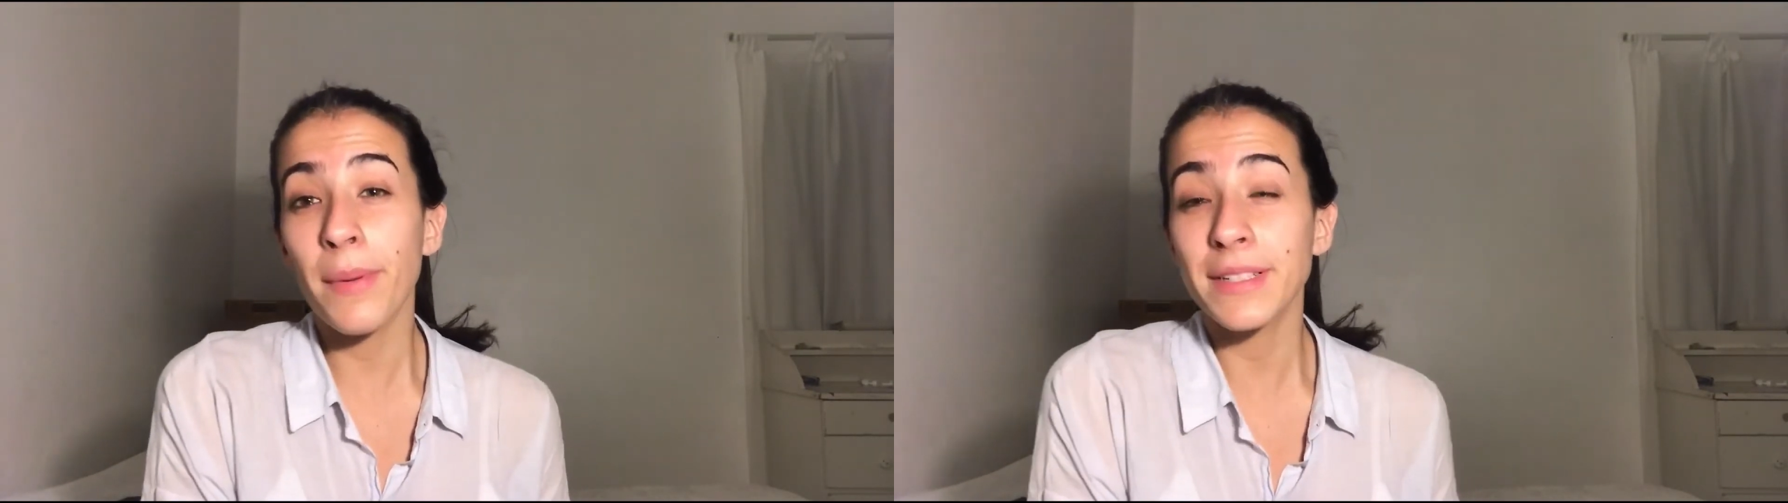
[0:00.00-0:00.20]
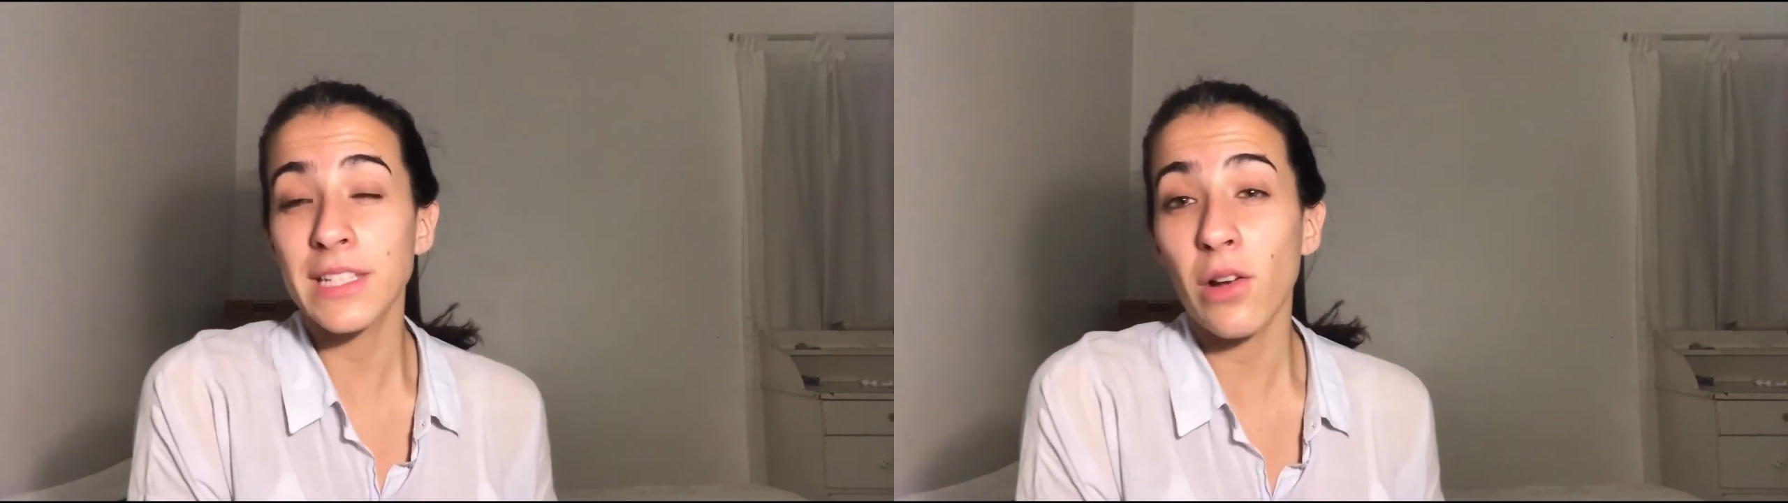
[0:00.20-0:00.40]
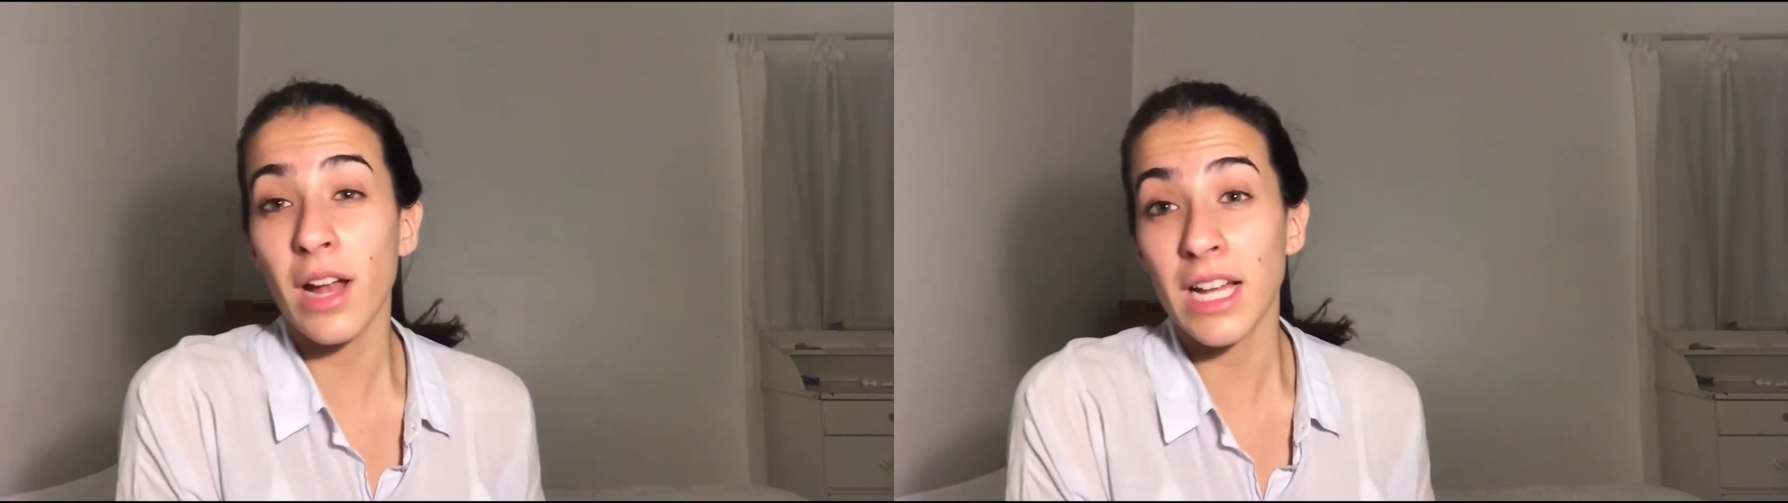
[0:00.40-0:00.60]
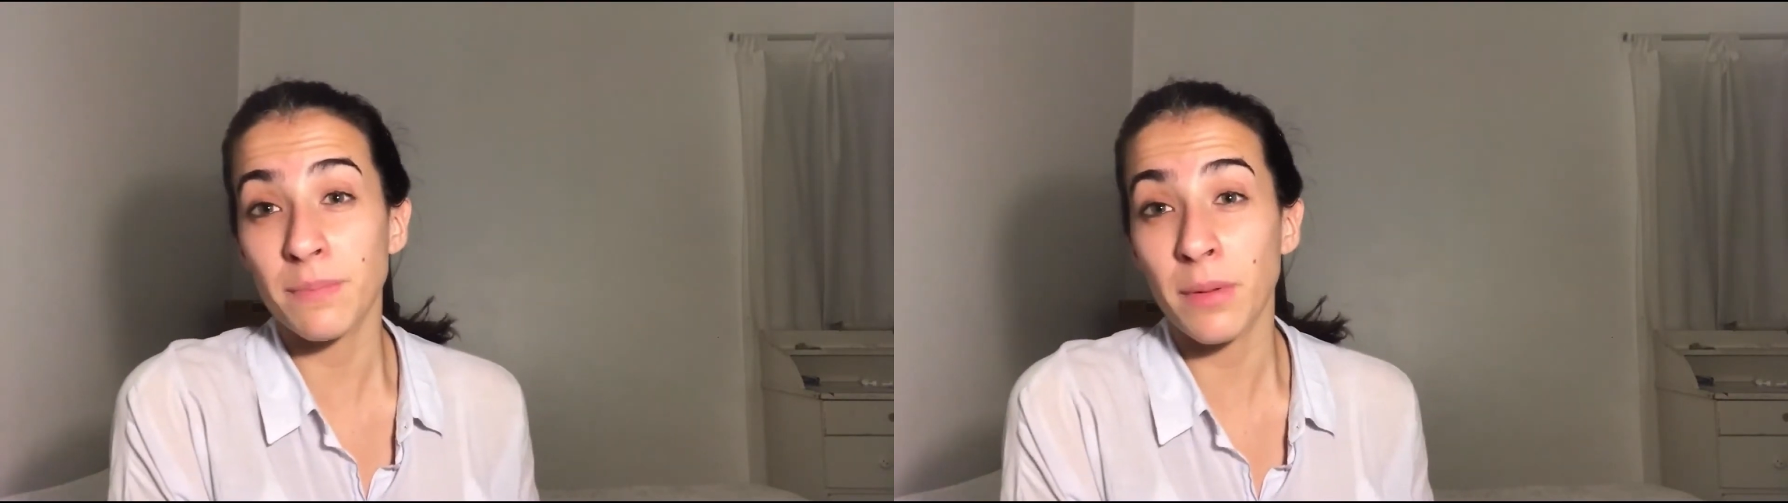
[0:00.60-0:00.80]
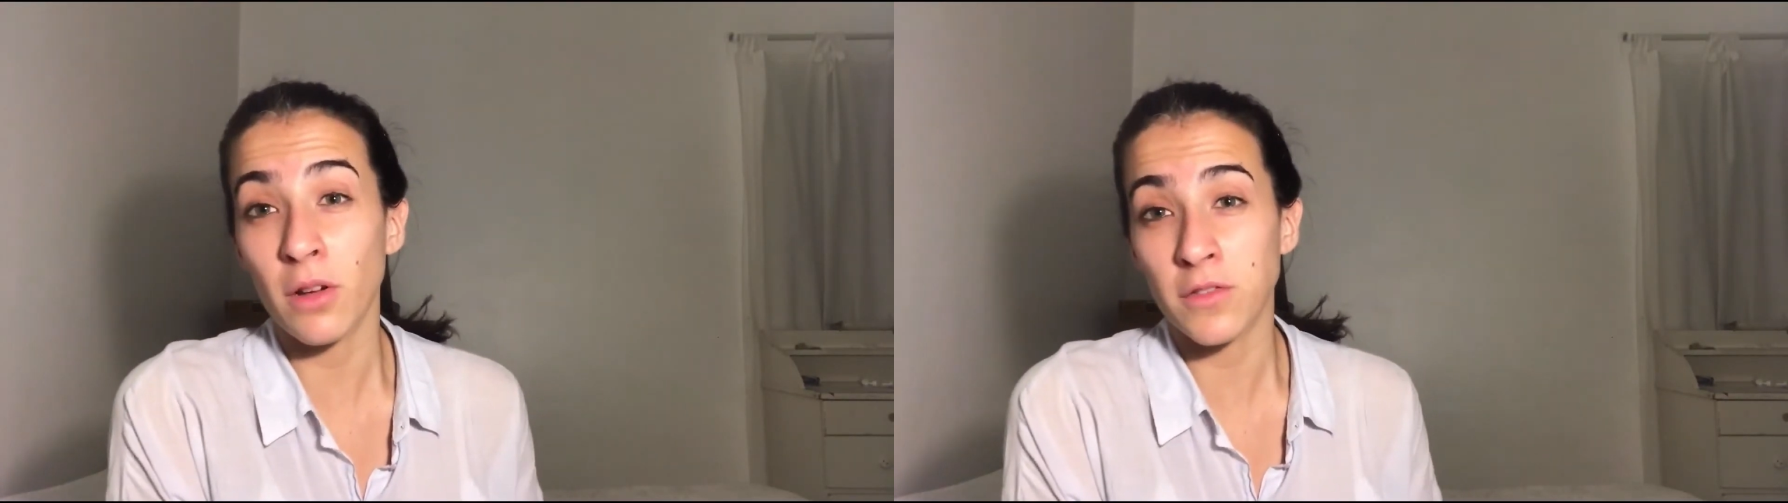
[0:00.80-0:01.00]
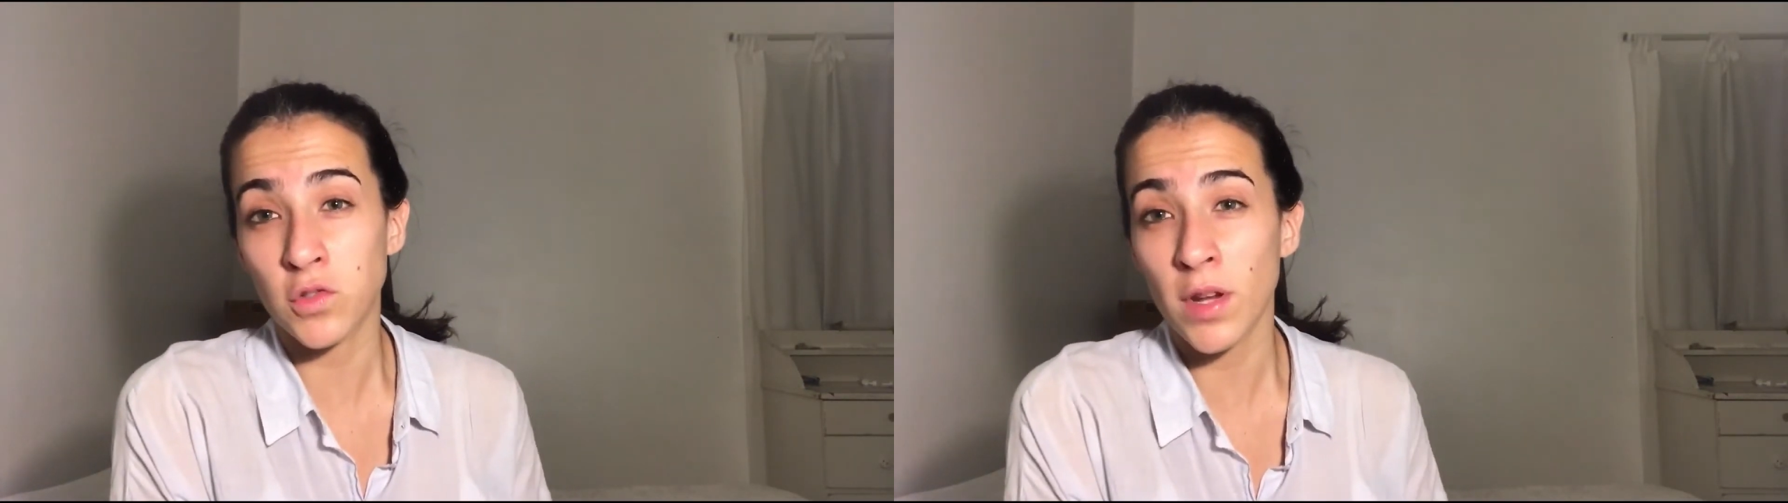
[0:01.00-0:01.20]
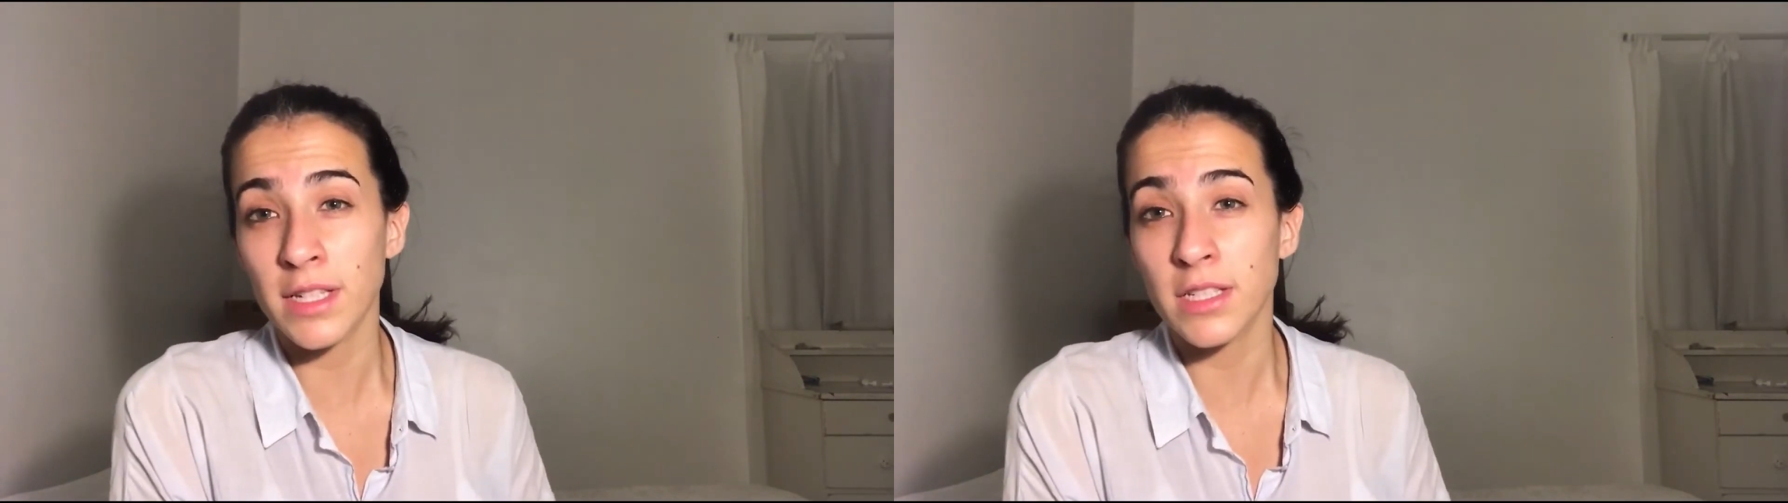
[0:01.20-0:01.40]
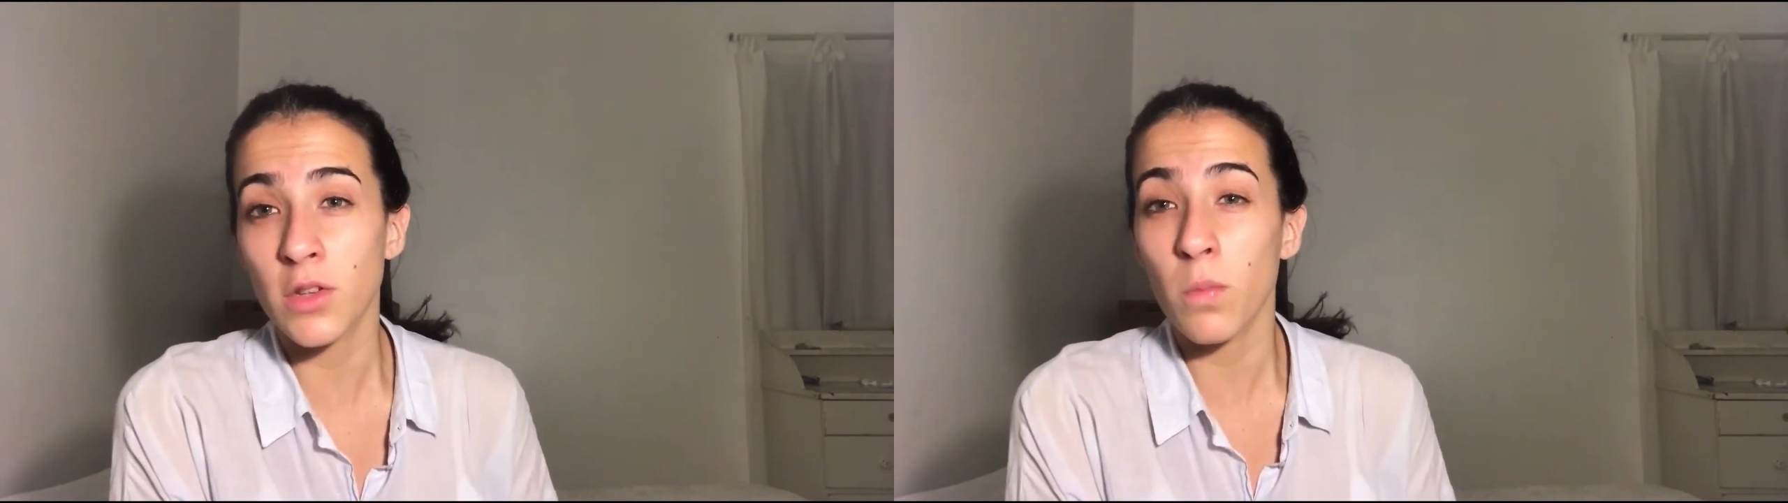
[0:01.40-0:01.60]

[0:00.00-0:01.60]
particular aspect of stress